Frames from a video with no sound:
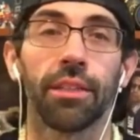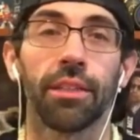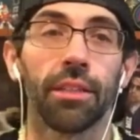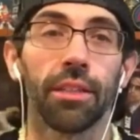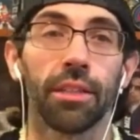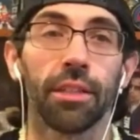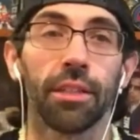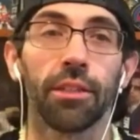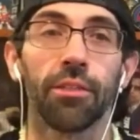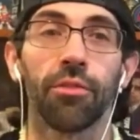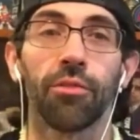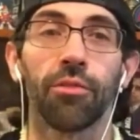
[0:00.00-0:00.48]

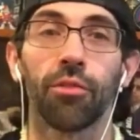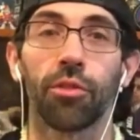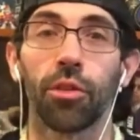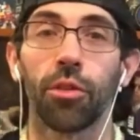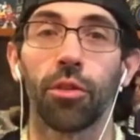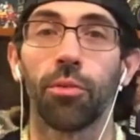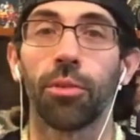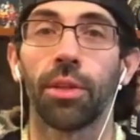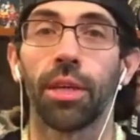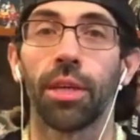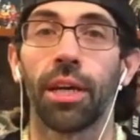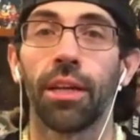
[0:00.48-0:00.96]
he
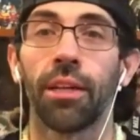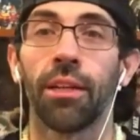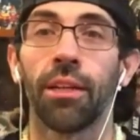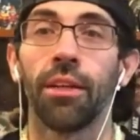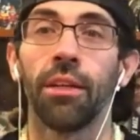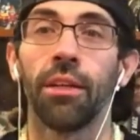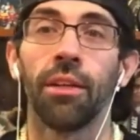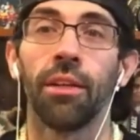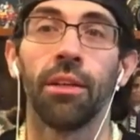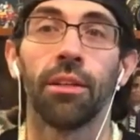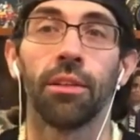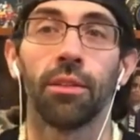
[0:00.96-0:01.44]
confirmed that
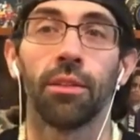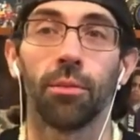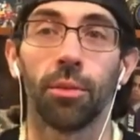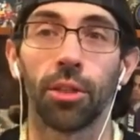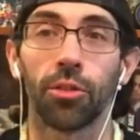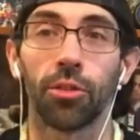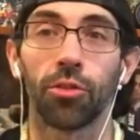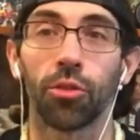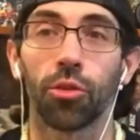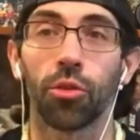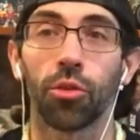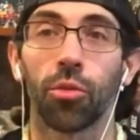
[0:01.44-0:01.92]
the
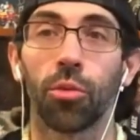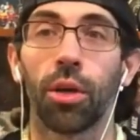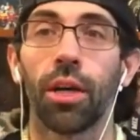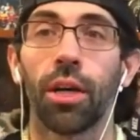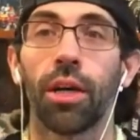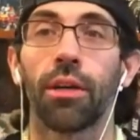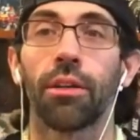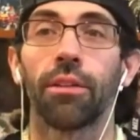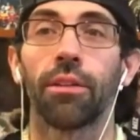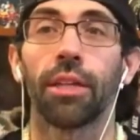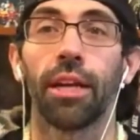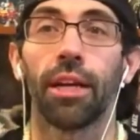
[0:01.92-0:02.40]
Minnesota
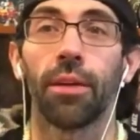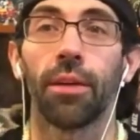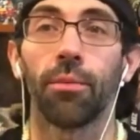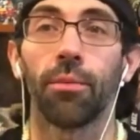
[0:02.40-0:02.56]
Wild,